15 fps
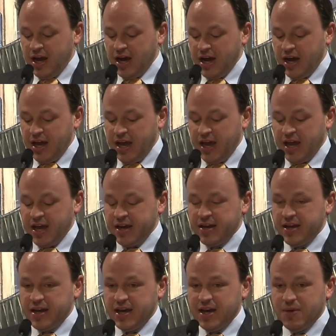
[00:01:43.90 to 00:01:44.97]
Uh,
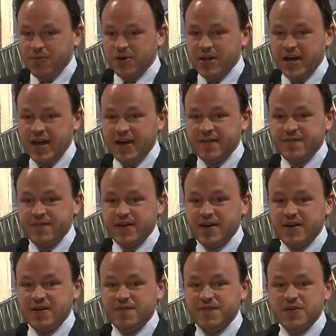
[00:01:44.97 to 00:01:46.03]
and uh, we'll have
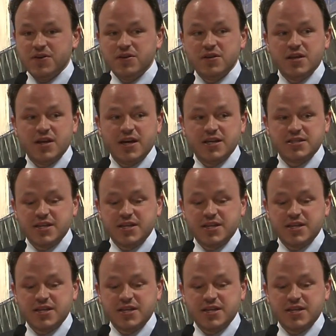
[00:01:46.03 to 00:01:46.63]
uh, a full uh,